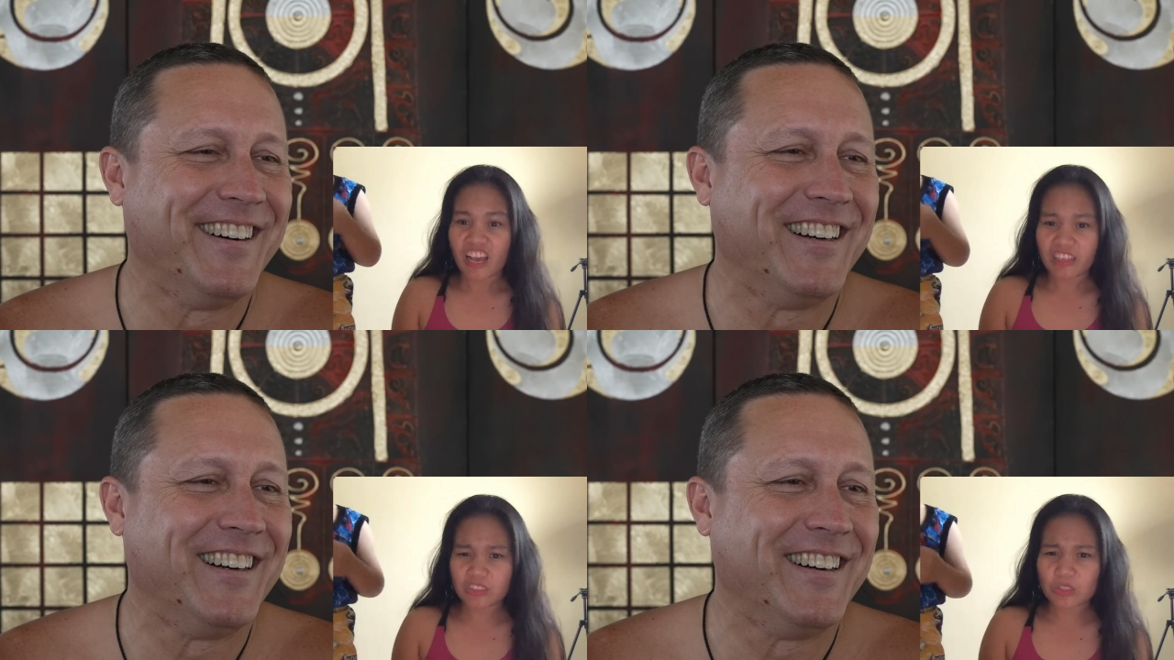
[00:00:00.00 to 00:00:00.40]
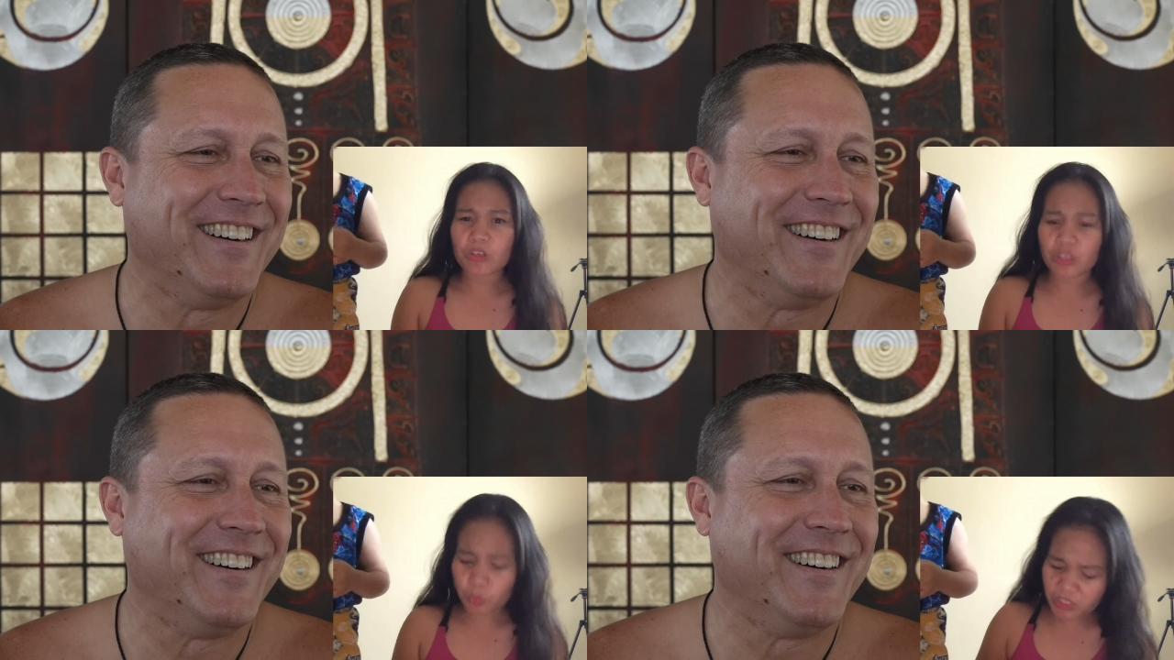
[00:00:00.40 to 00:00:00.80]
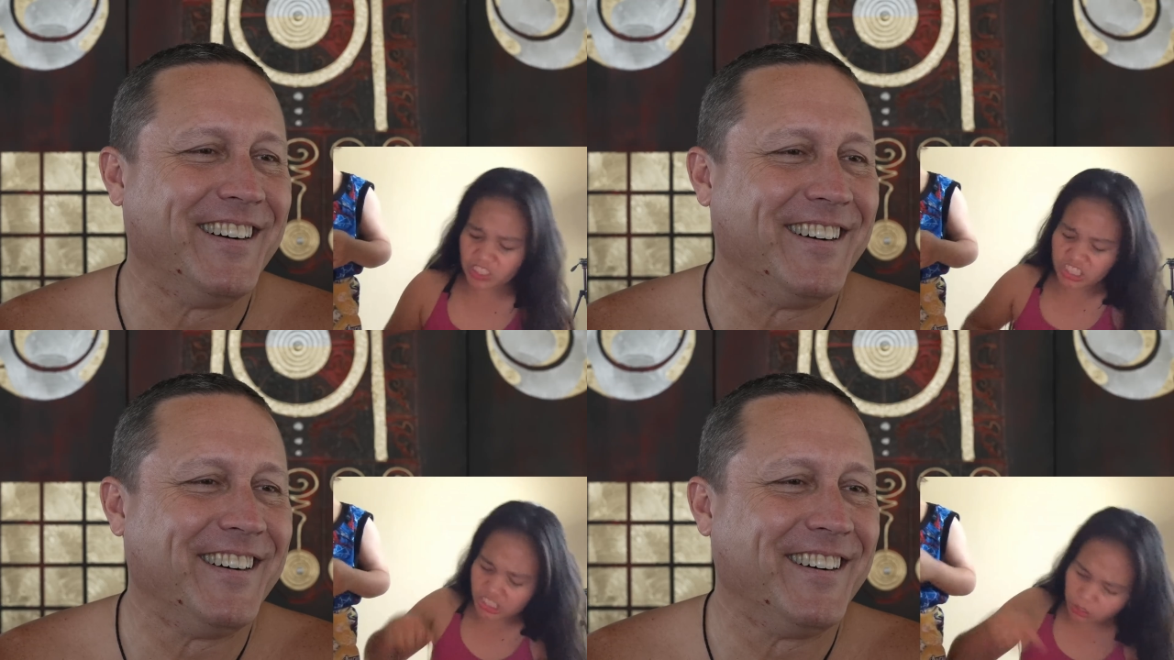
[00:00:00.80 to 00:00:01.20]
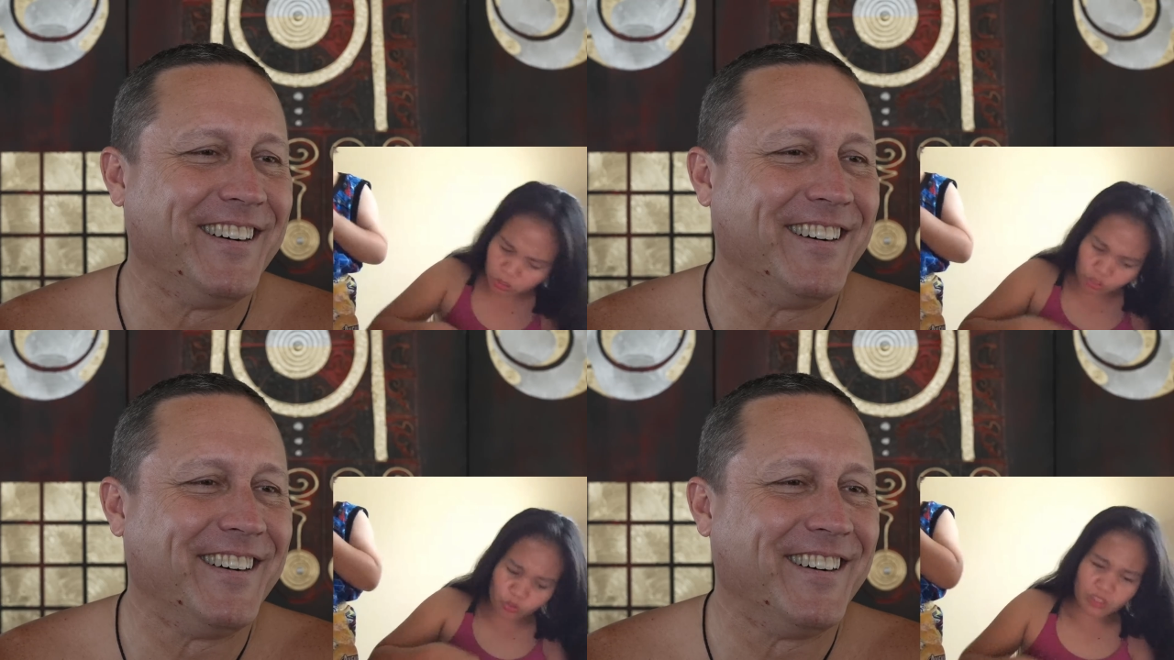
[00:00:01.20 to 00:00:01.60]
Speaker 1: I saw her when she
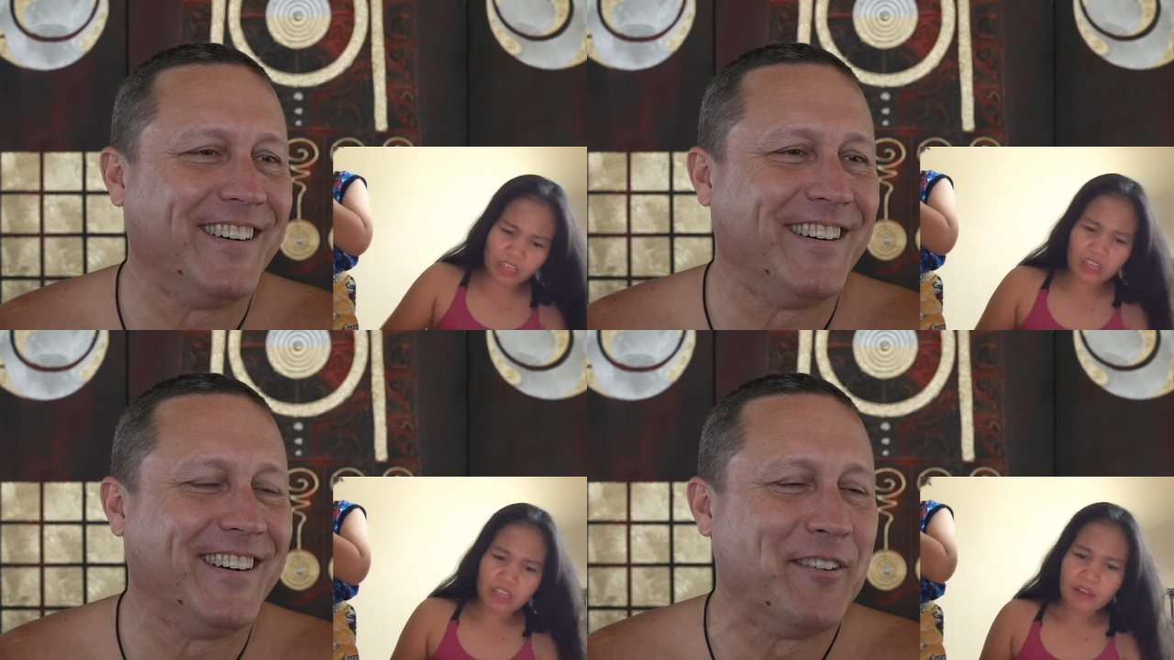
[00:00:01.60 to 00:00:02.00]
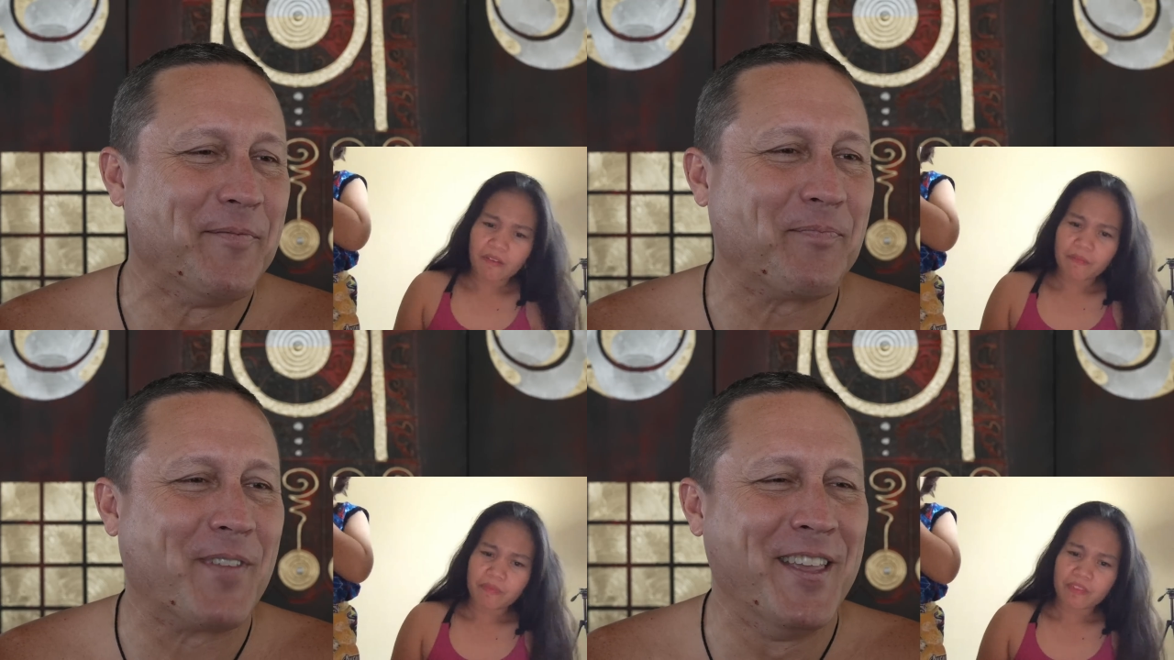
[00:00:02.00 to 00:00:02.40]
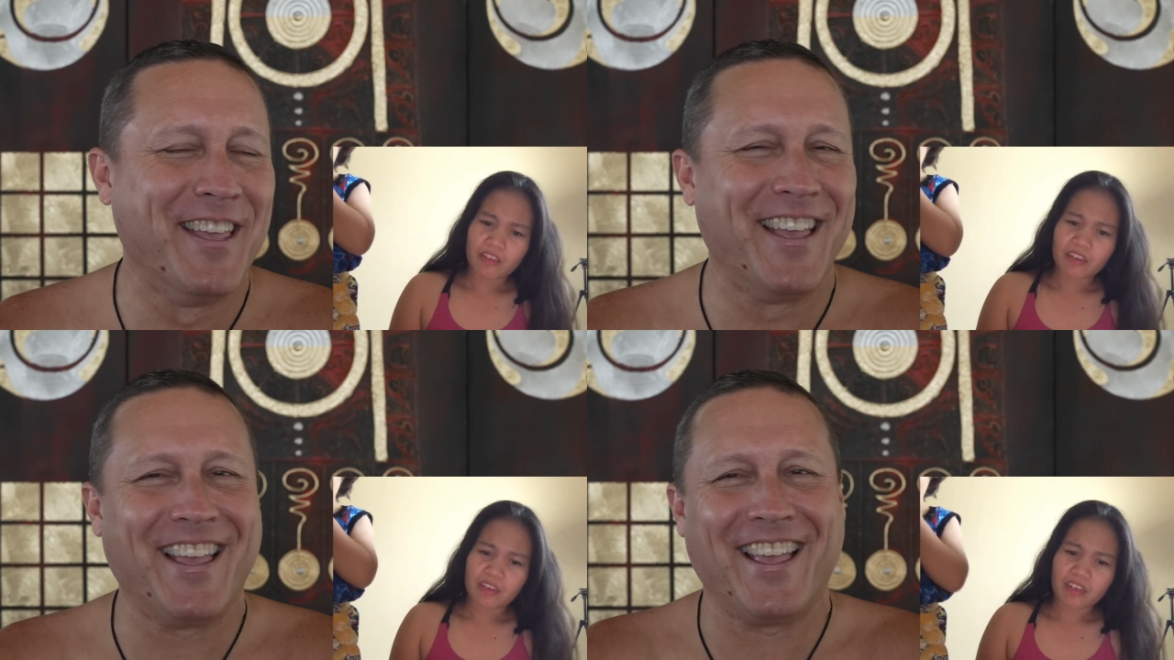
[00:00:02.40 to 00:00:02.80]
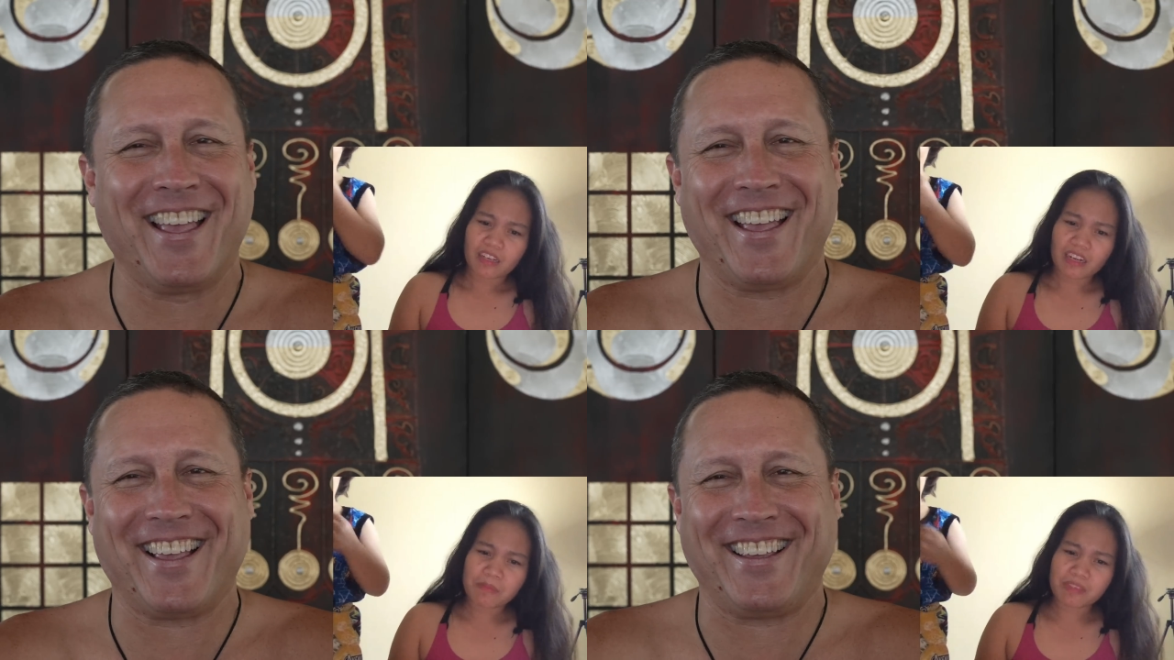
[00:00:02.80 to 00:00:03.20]
threw the
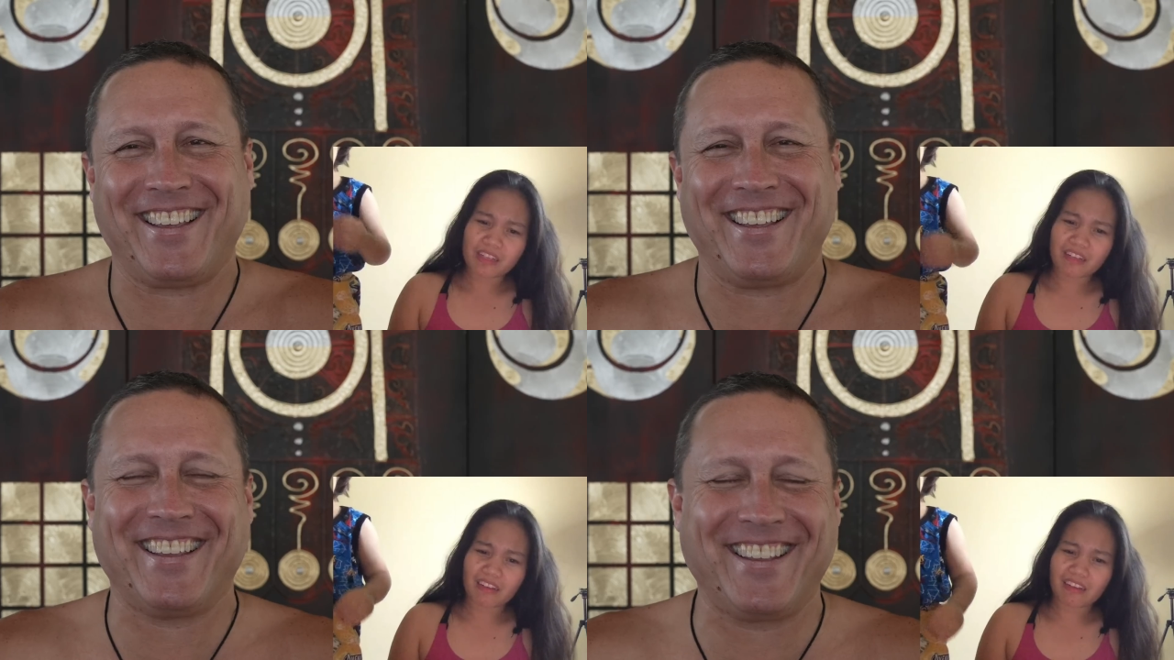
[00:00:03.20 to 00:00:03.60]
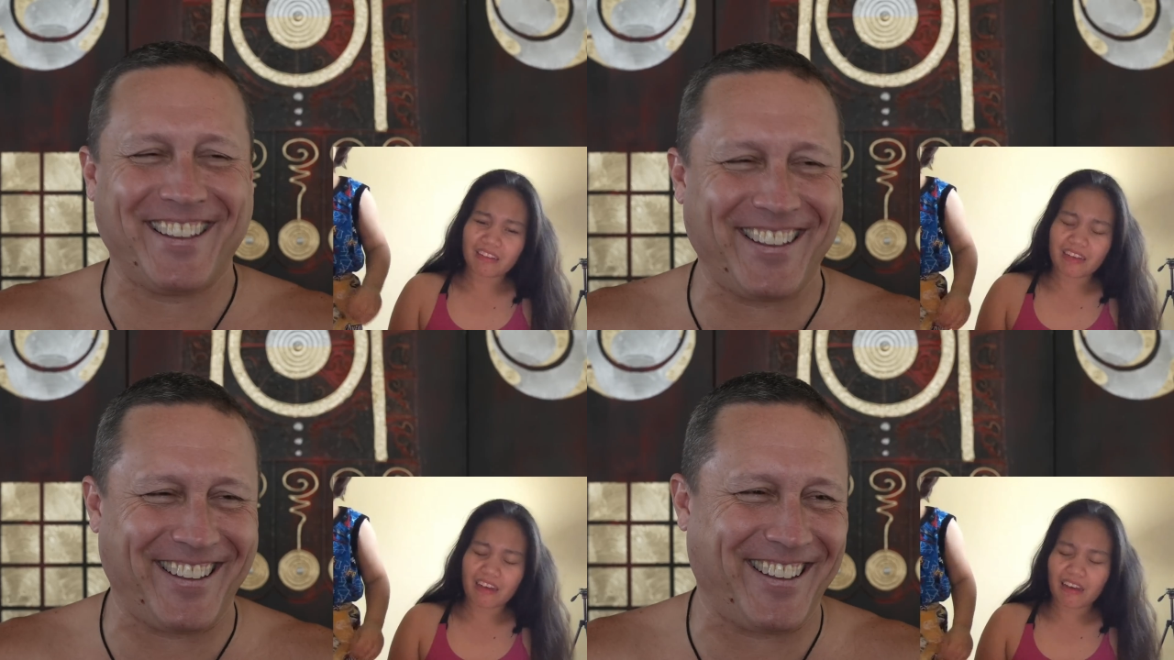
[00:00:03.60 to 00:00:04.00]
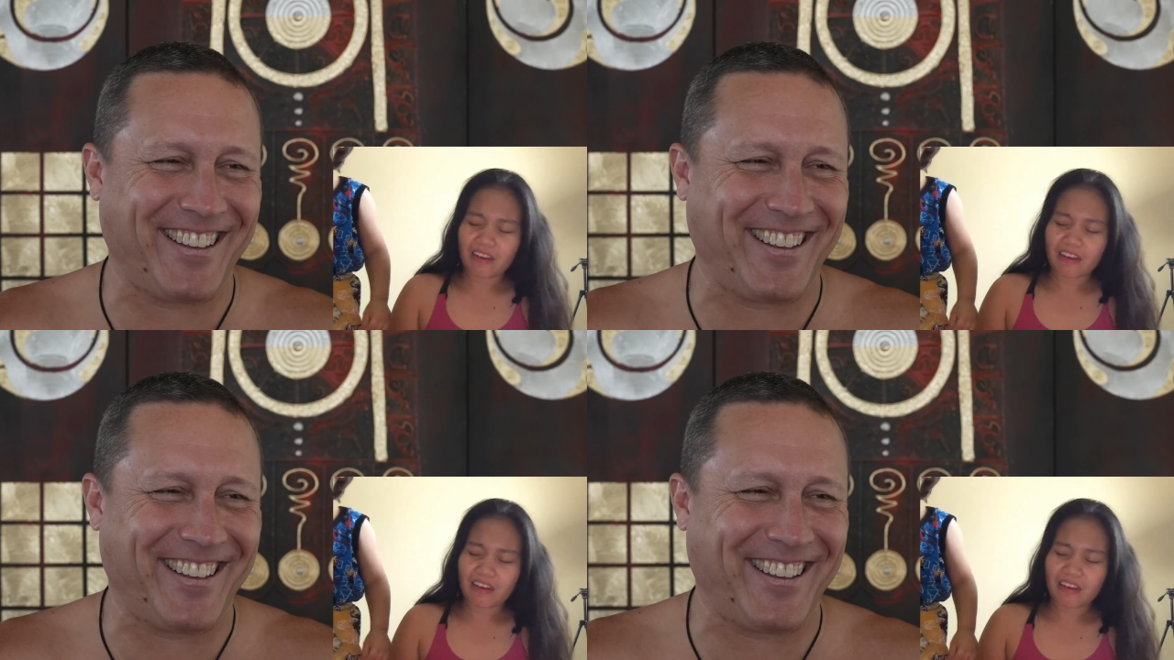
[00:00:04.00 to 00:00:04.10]
Creamsilk in the